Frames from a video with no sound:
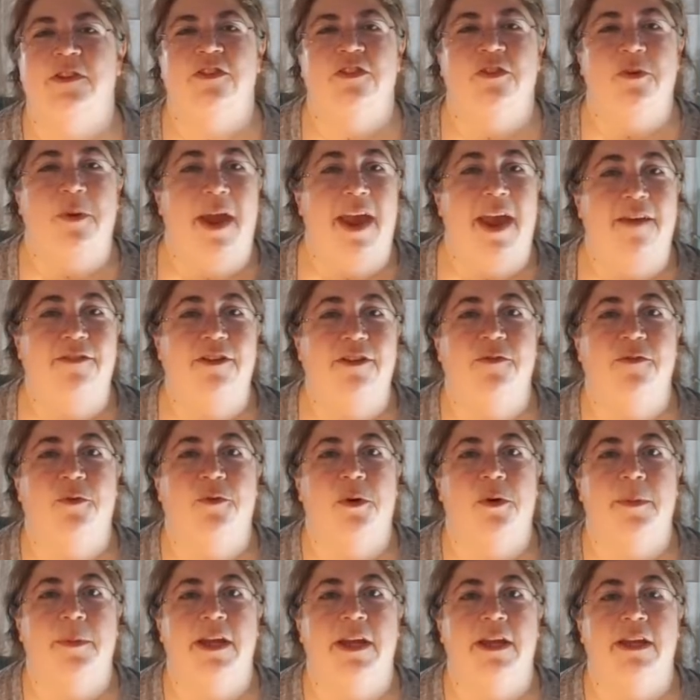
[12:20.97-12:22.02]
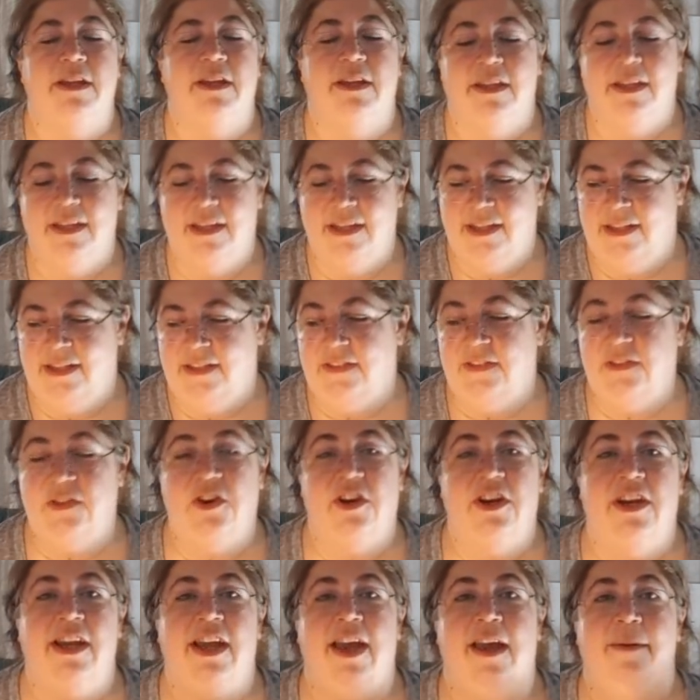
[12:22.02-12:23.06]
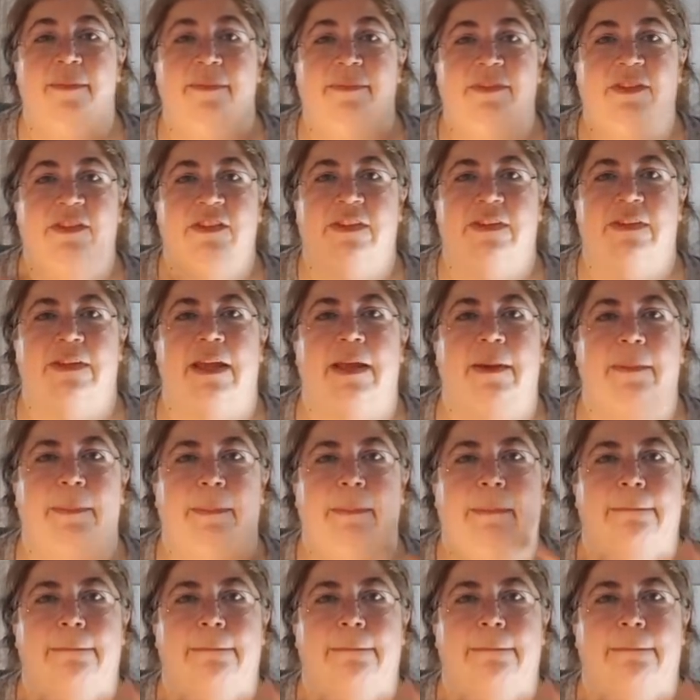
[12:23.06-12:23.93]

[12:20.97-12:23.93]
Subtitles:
too heavy for me. Sorry, I'm just like